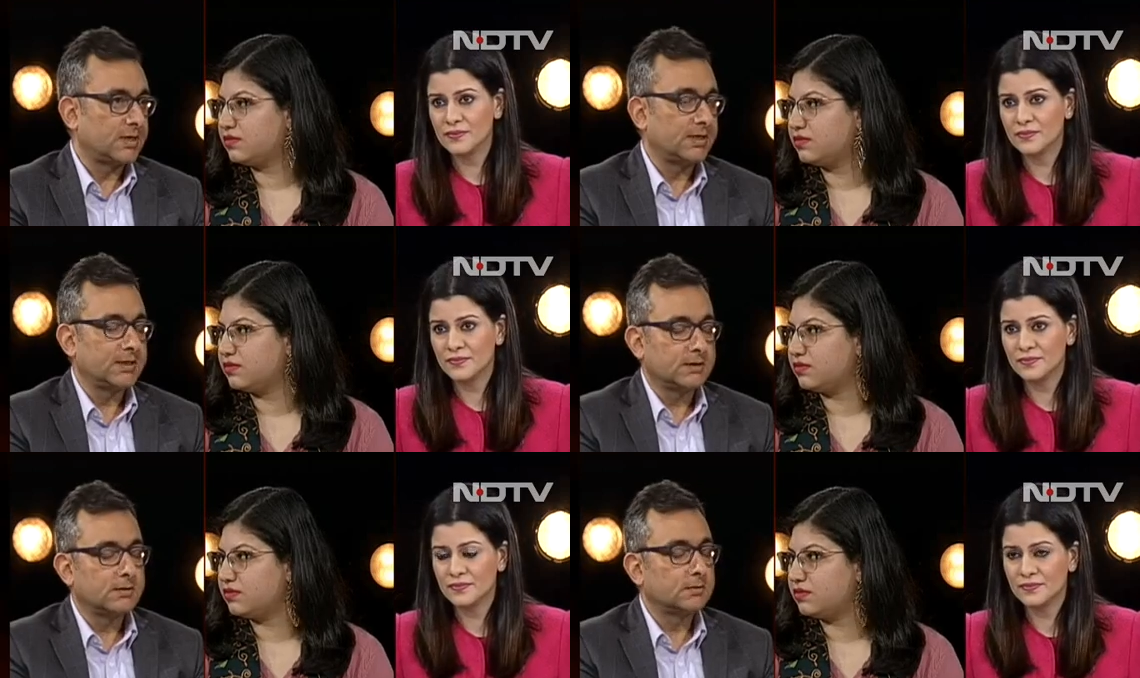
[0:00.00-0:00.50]

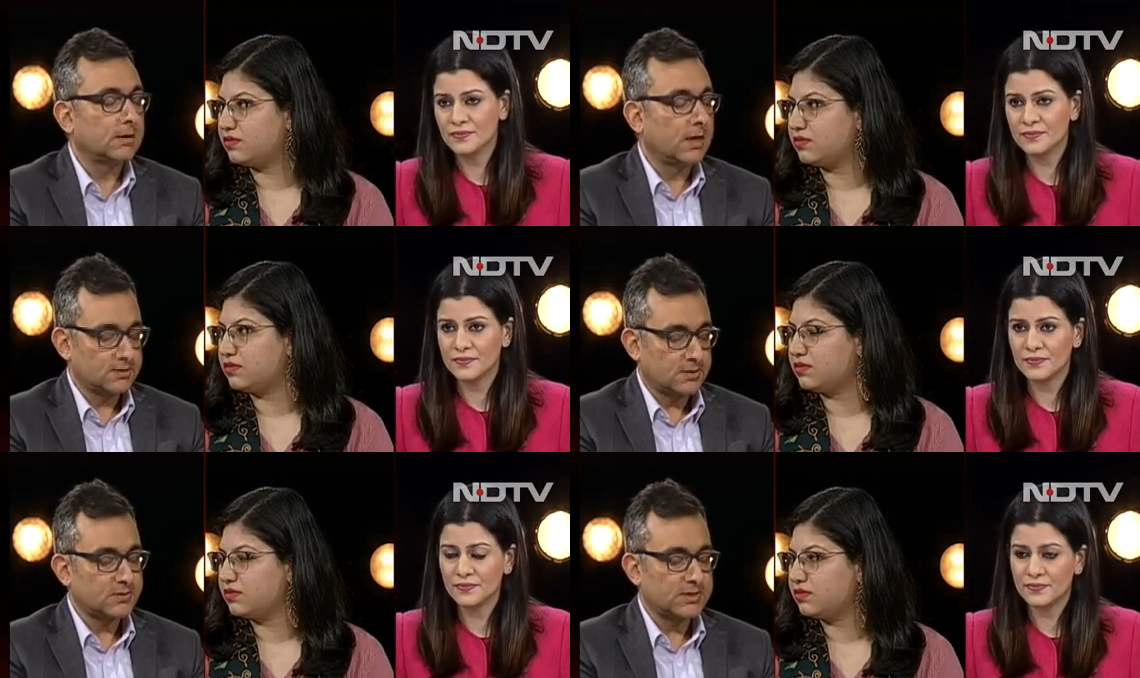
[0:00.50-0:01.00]
Speaker 1: really. Uh,
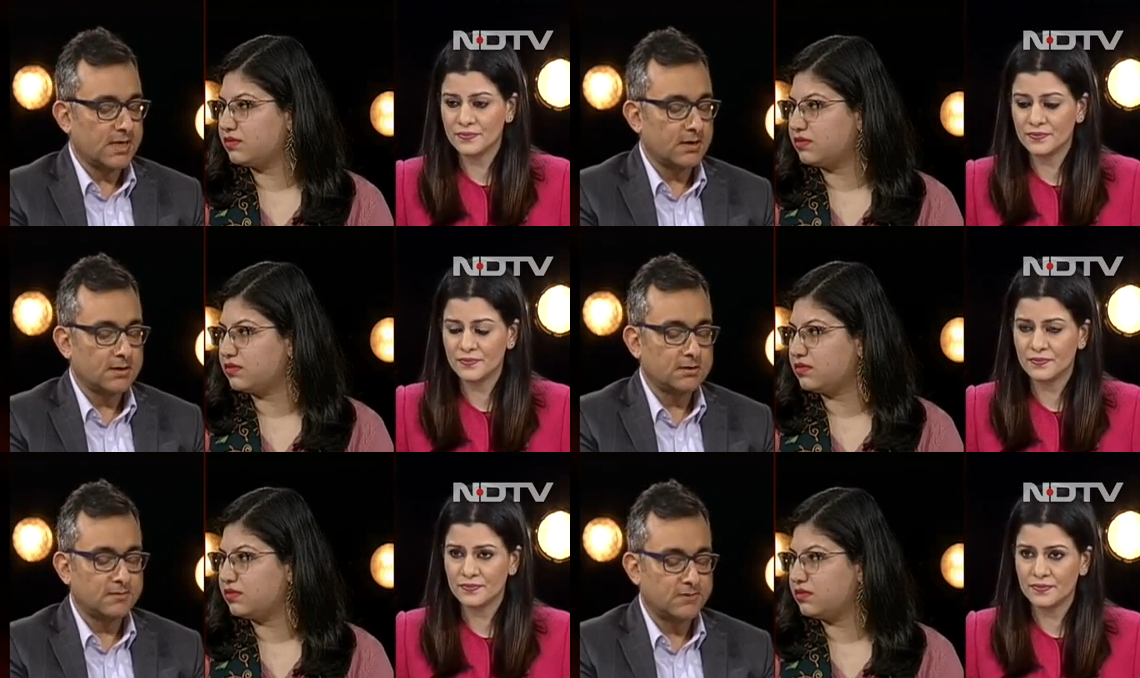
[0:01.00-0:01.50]
as I was saying
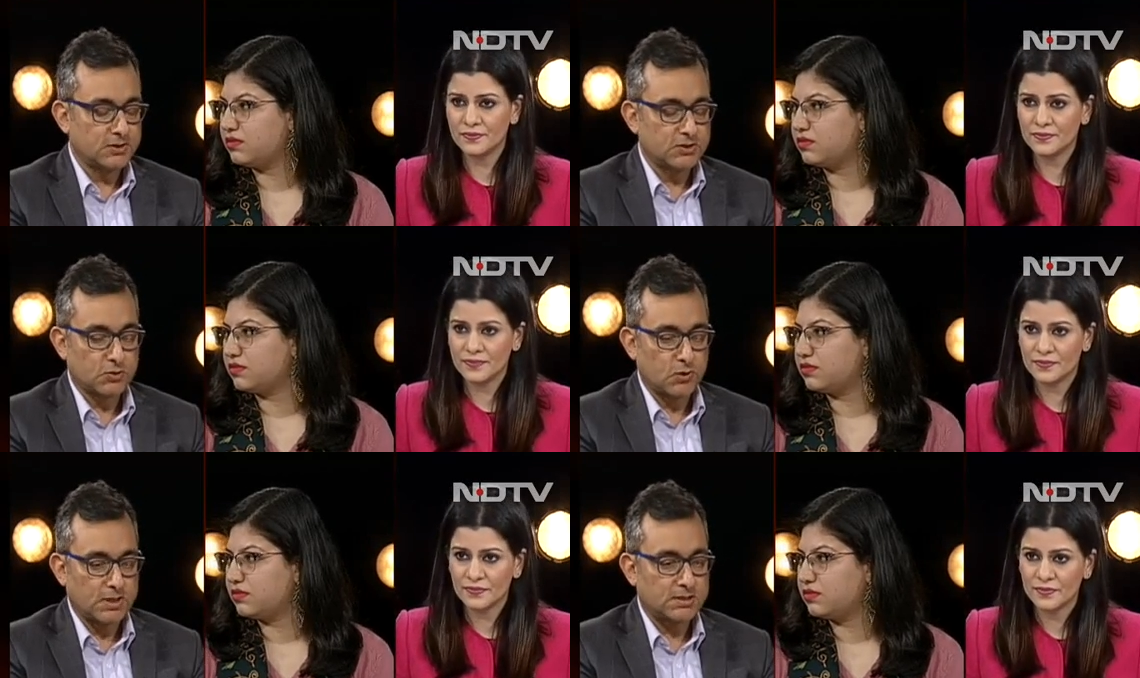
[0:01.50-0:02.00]
in Ravish's
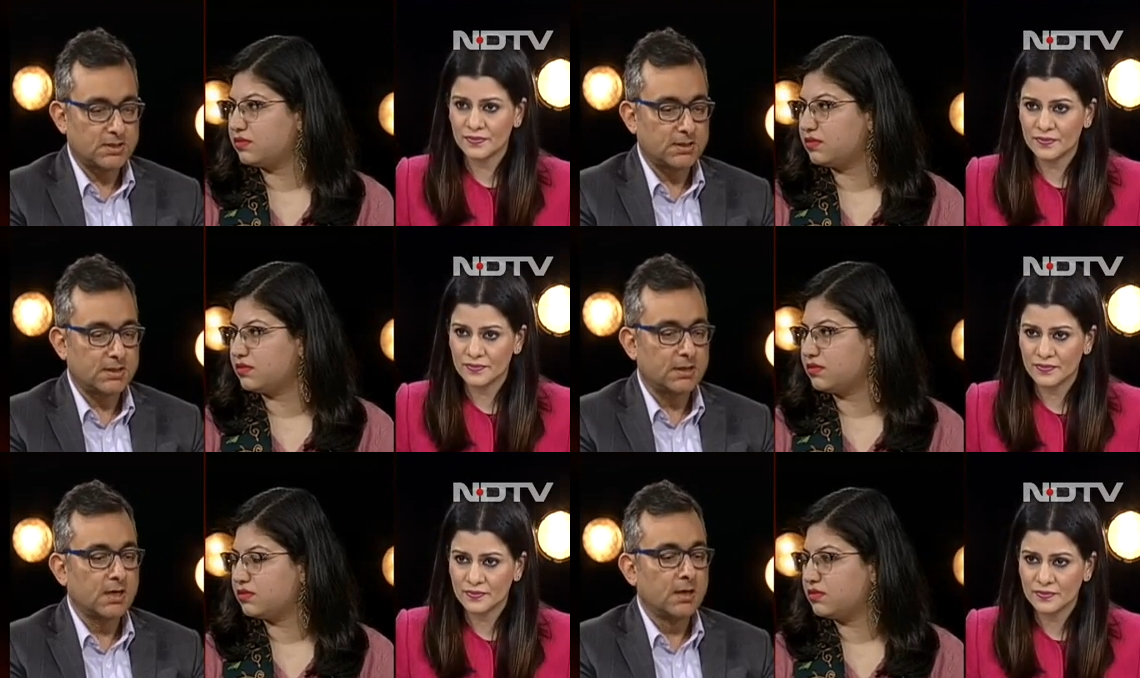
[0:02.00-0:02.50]
show
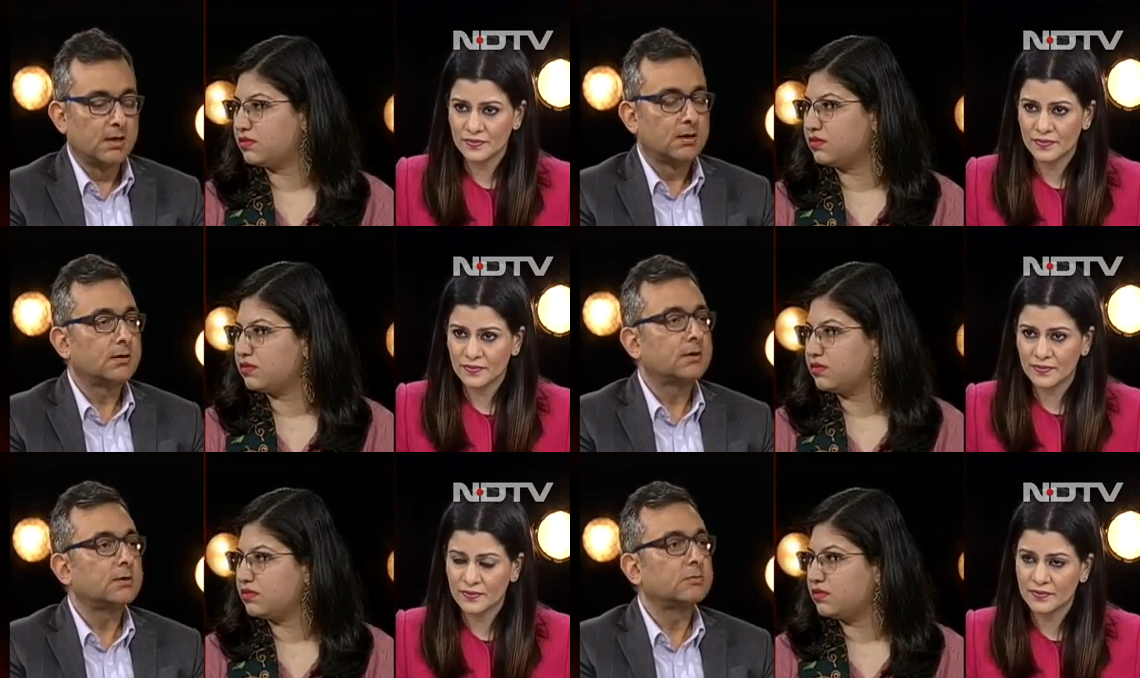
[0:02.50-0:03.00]
yesterday,
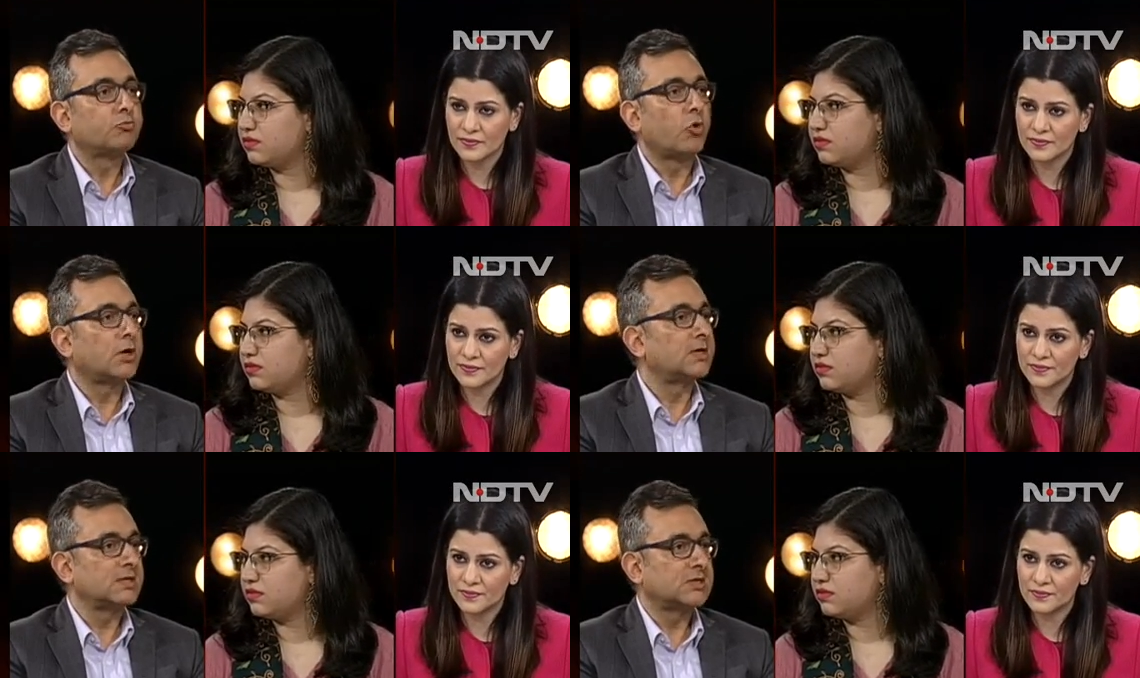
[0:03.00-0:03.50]
uh,
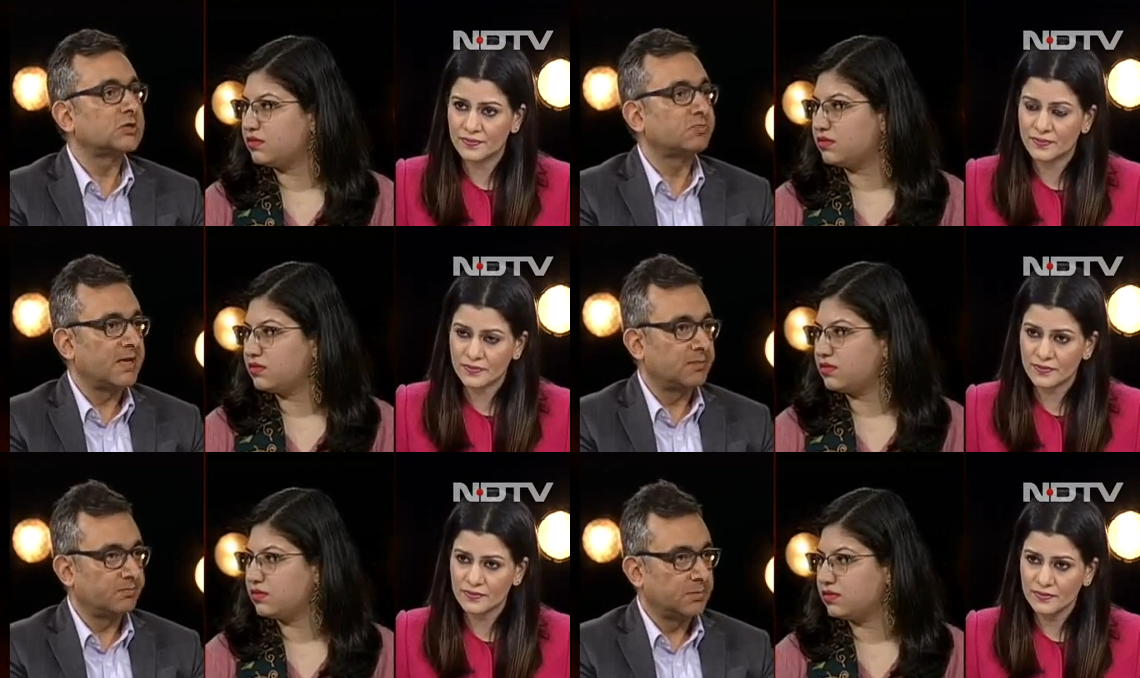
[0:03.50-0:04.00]
politics is
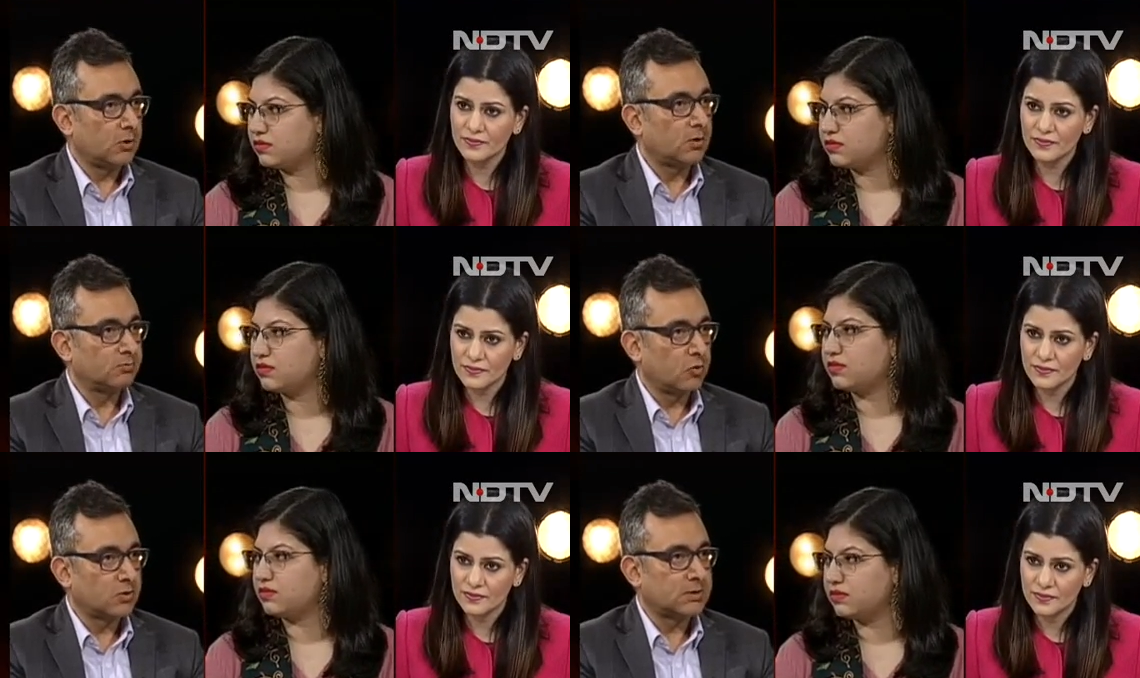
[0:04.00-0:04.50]
playing on
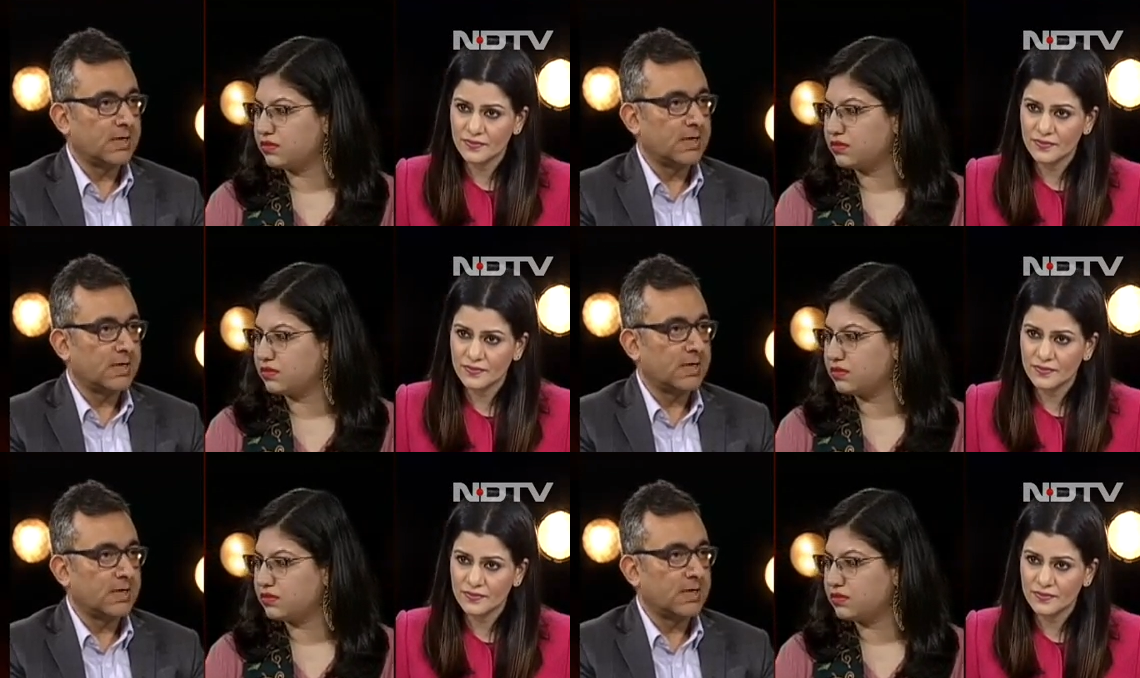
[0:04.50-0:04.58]
both